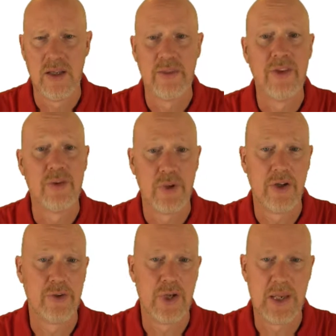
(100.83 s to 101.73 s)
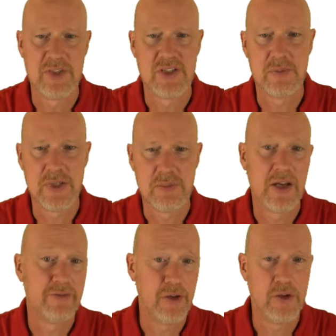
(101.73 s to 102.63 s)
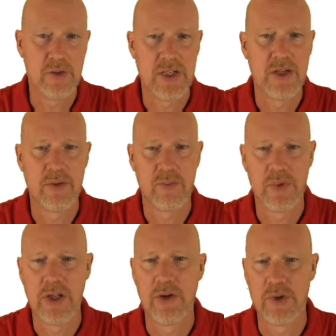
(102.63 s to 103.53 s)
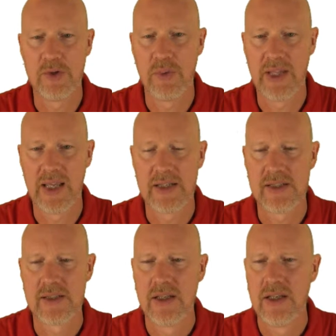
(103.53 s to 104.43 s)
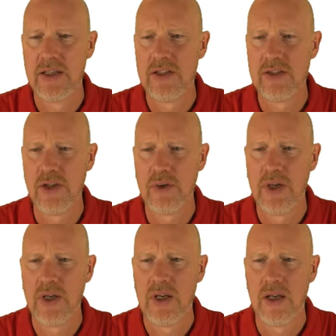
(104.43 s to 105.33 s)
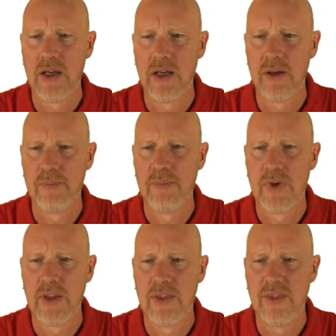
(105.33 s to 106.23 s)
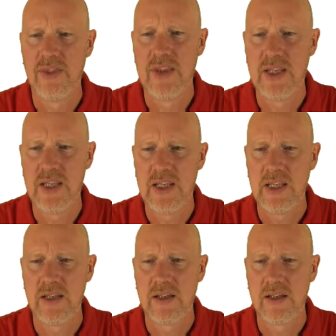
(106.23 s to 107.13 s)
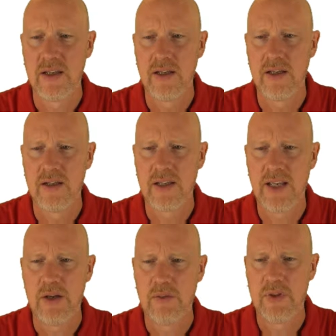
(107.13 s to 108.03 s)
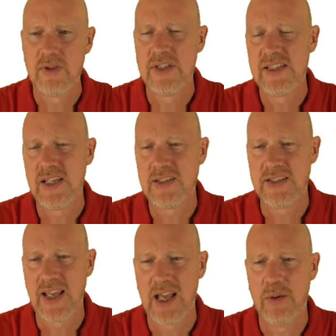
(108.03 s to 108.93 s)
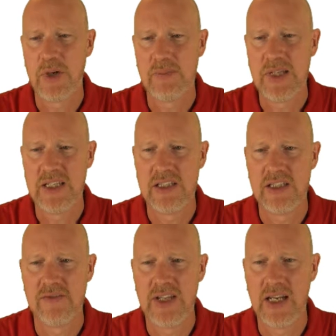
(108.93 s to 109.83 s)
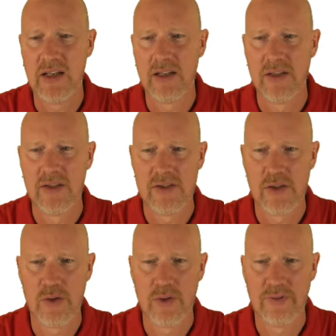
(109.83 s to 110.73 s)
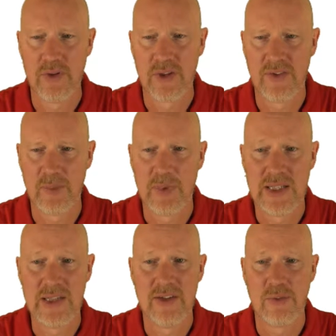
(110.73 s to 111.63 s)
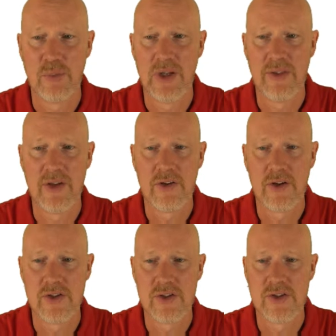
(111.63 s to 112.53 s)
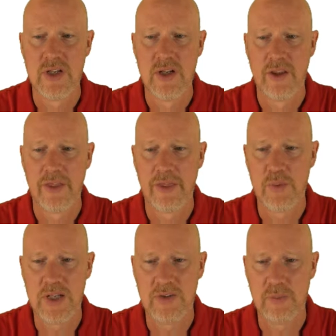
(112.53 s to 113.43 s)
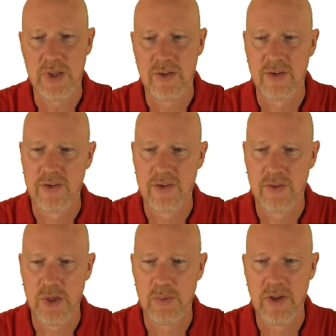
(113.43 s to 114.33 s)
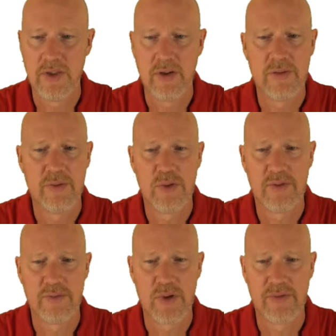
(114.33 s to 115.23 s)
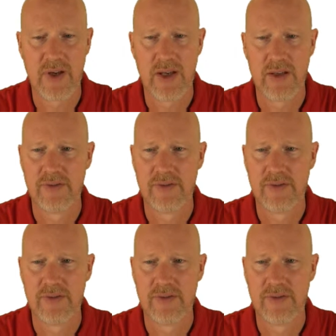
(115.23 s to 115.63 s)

This one also happens to be my phone, and we know which one that is. So the count, this tells us how many pieces of data. So for example, in this one, there are just 3 splits, 21, 34, and 45.